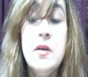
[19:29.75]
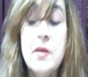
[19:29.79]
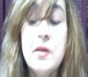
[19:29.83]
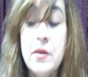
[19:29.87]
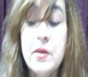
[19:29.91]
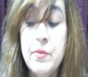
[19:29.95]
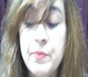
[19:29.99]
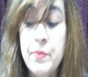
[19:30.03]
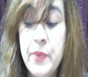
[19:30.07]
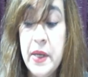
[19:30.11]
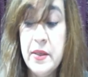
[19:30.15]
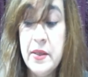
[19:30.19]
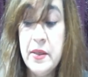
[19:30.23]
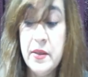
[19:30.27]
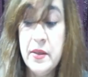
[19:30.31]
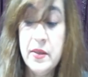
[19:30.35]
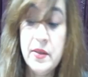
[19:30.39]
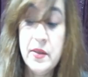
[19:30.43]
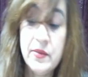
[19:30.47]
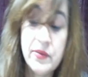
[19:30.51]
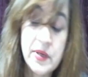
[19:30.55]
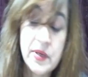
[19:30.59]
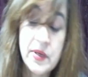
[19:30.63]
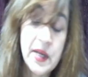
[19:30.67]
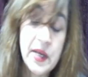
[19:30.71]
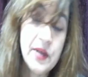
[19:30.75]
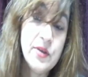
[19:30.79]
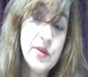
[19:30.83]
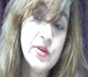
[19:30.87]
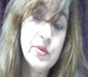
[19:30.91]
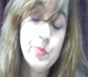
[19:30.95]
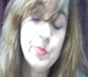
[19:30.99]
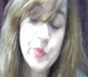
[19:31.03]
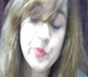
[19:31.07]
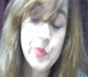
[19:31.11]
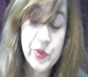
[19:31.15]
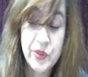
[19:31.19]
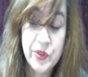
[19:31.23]
competitive kind
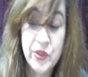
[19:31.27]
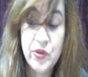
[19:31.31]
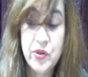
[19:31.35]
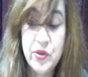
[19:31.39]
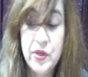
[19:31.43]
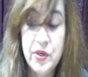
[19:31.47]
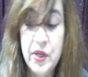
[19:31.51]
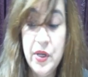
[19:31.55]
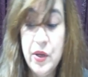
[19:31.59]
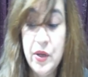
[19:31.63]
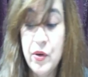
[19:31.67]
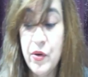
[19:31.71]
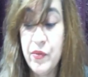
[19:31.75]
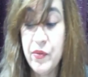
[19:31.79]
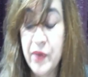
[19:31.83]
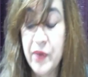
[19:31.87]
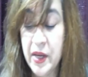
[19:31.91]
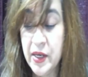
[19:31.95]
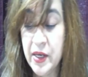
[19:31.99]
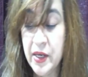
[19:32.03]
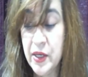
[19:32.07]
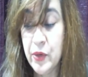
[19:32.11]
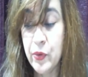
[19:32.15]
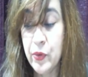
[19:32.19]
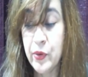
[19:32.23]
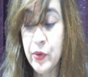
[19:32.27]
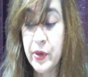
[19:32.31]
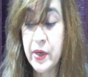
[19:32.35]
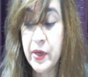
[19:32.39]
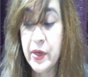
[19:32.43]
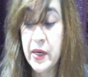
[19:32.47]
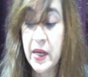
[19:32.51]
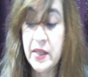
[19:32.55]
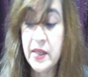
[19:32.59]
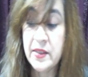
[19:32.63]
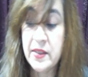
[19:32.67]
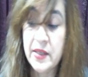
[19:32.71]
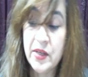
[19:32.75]
of positioning of any
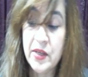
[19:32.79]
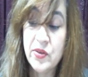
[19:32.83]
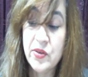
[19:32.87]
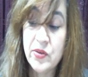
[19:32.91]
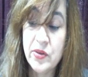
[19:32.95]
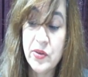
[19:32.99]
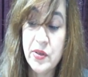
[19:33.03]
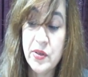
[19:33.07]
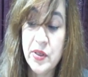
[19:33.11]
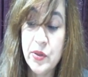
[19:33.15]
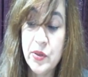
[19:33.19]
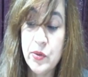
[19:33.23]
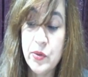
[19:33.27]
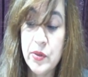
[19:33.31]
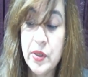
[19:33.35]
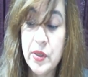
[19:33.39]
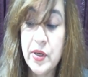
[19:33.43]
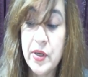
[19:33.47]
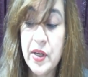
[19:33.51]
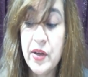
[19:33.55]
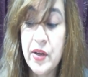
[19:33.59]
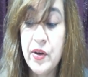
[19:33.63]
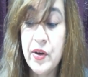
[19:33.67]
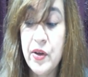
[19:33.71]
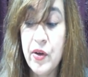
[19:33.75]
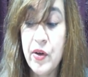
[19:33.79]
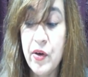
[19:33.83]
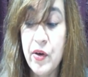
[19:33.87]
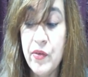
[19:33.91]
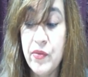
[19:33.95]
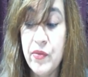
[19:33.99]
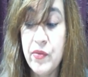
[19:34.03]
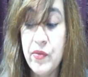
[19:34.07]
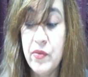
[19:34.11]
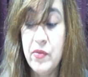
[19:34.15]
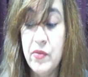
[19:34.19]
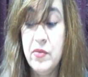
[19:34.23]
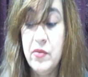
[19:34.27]
organization, the degree of
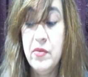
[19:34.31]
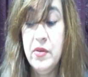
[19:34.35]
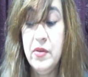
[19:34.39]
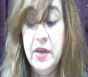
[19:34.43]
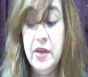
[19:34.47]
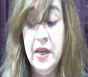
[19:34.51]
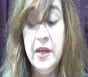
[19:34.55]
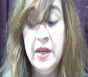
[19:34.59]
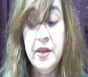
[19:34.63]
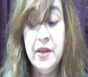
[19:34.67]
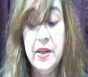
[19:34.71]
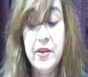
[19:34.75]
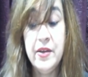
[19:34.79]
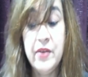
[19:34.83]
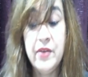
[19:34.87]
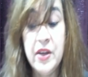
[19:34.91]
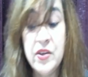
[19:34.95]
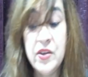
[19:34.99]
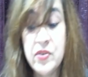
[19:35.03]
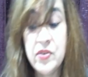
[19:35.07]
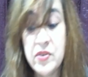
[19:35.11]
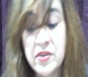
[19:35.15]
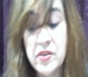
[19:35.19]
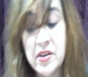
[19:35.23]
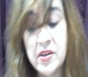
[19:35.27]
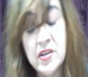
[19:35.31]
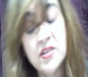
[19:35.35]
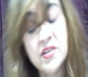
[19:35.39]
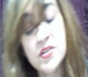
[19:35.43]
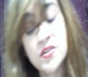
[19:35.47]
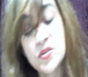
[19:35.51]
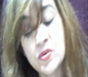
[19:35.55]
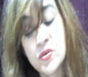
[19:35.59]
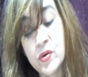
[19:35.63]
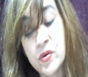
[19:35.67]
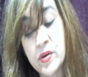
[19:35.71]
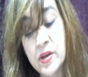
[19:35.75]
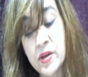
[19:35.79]
integration and
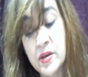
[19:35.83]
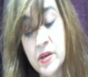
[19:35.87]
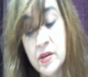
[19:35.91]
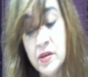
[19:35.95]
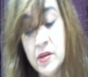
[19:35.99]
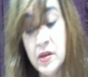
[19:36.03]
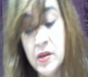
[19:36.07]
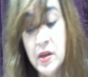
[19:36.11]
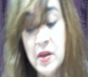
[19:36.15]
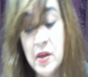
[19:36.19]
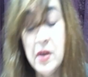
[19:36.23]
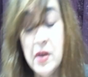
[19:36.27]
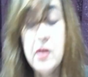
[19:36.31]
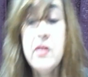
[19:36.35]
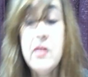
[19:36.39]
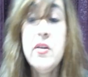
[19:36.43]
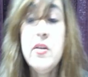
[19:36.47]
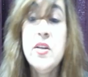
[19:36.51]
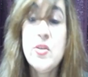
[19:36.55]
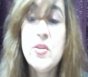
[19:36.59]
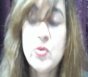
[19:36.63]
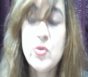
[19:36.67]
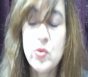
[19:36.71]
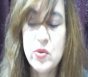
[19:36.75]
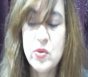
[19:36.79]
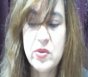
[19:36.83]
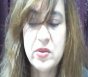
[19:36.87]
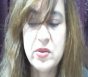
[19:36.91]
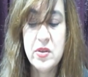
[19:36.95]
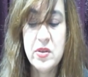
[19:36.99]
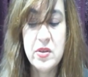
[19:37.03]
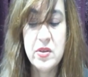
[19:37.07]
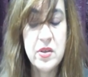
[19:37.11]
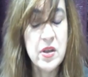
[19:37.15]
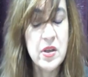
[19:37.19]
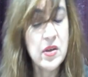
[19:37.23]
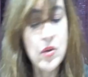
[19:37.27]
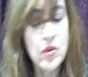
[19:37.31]
historical
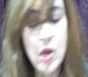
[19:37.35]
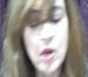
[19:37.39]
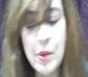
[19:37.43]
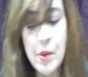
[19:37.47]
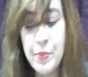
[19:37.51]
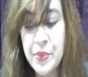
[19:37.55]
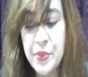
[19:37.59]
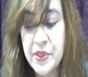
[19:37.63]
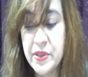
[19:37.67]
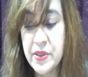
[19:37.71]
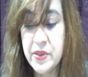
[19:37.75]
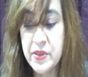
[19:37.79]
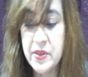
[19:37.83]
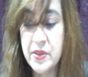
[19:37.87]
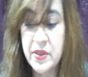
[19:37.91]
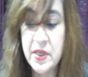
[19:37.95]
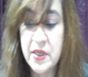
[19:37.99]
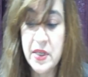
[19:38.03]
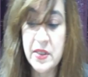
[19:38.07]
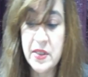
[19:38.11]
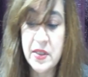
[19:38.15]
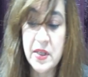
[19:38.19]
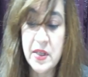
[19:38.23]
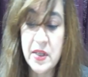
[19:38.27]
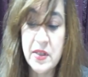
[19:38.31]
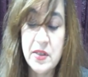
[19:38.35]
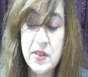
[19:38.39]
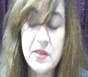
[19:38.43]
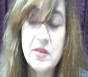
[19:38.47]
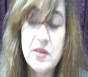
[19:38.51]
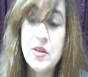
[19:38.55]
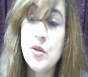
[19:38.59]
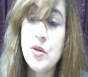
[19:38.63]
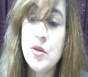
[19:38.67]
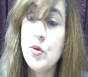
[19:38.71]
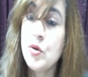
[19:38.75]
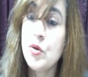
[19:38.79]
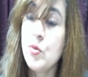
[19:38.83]
resources and competencies, and
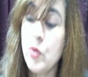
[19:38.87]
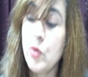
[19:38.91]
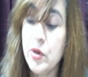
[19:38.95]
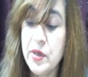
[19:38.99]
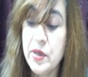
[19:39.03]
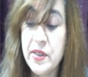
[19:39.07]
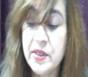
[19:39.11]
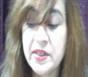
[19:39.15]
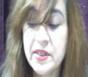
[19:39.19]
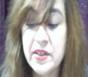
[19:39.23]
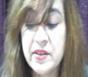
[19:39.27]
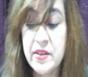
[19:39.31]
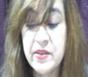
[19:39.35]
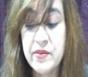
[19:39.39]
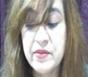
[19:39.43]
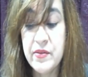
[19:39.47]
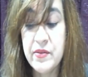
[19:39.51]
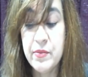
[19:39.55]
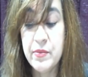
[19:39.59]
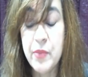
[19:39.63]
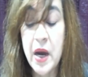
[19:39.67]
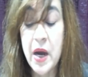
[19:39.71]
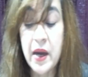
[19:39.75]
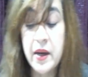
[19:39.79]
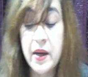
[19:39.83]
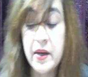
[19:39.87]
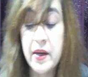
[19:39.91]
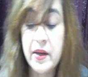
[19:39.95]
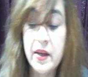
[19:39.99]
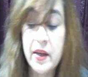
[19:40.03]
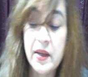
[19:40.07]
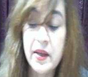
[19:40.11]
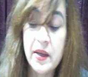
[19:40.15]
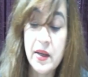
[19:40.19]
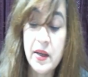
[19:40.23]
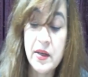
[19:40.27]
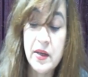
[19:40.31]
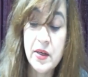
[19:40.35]
qualitative
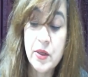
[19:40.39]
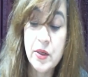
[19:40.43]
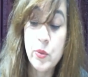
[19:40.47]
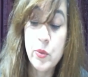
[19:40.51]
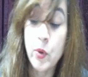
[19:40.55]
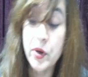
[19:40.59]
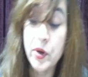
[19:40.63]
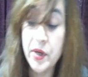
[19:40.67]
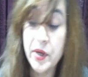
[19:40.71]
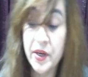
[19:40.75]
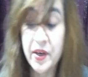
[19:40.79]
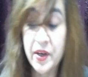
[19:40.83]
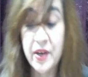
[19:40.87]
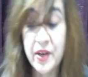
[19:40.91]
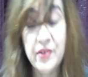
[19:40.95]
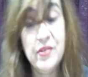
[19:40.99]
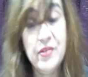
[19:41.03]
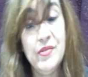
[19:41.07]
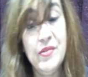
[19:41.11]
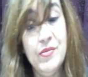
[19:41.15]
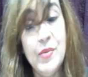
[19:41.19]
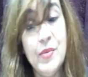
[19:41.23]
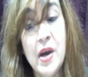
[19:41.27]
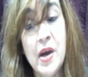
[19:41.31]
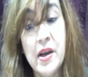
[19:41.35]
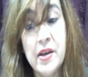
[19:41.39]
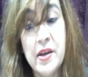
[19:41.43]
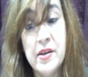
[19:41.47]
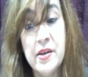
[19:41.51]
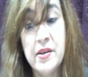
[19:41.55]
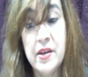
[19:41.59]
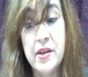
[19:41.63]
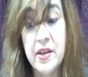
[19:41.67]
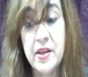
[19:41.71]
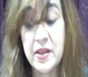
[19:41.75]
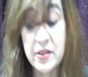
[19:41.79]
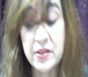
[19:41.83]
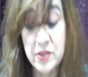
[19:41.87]
marketing and quantitative
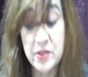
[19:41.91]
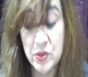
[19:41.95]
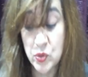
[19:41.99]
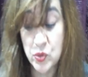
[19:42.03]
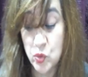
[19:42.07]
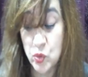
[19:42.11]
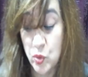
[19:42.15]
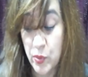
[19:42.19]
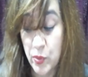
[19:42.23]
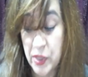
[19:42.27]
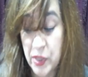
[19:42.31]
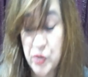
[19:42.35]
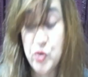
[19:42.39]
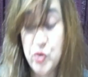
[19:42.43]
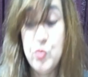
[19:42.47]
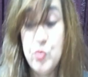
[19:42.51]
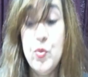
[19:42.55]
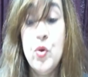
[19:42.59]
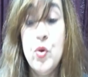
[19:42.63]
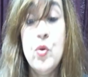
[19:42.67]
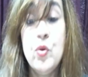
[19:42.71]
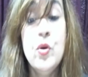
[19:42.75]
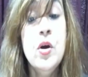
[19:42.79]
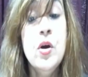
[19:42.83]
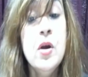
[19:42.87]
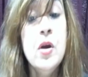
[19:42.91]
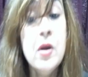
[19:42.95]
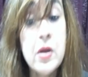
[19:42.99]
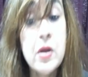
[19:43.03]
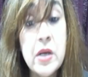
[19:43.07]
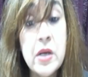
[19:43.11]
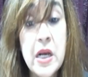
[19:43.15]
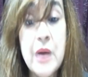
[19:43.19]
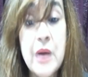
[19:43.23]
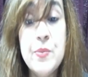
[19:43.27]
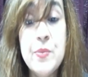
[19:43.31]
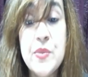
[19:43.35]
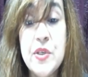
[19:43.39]
marketing and so much more
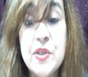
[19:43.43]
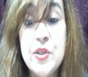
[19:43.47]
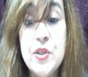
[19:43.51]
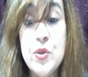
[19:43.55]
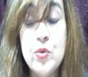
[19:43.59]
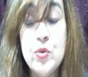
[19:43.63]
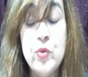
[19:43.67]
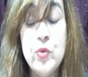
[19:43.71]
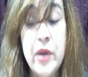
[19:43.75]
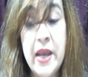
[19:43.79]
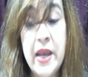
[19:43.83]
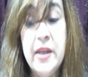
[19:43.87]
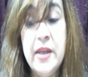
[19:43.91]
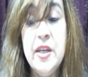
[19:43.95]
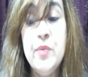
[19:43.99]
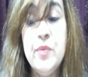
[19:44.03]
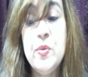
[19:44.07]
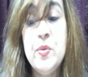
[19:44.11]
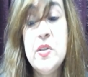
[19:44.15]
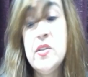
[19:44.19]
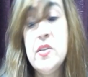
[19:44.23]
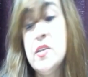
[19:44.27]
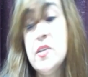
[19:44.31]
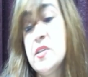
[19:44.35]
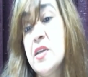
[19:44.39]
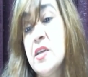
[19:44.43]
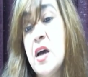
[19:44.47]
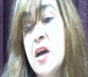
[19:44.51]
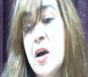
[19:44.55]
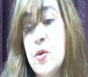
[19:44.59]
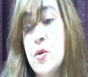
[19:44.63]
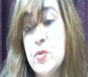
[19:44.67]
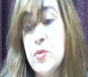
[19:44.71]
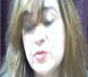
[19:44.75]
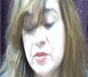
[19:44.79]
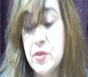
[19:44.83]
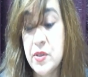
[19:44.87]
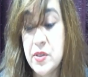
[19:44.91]
comes into any business
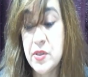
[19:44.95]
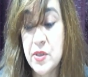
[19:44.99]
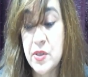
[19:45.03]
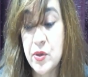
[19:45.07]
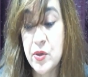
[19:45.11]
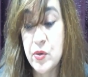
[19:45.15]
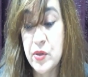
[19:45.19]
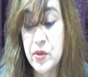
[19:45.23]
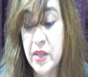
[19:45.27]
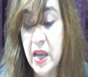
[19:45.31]
houses.